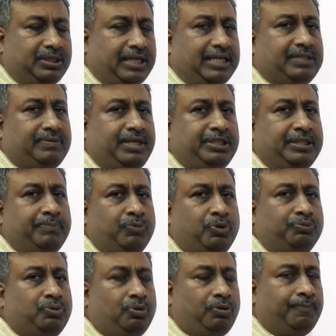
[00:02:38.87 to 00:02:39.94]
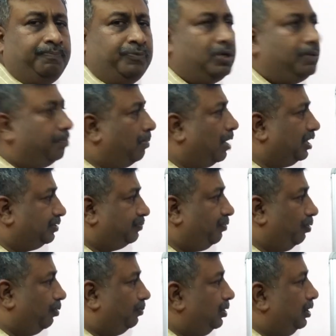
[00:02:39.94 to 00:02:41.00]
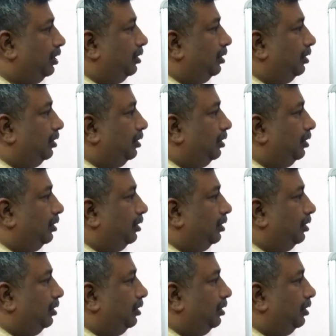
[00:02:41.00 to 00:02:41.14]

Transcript: that's why they move through mass flow.